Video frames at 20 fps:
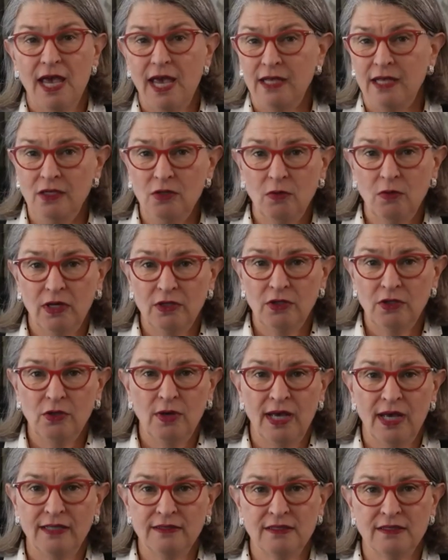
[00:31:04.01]
anyone
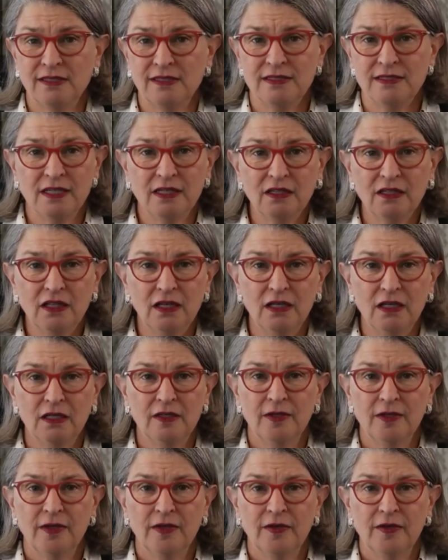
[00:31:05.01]
who has a scintilla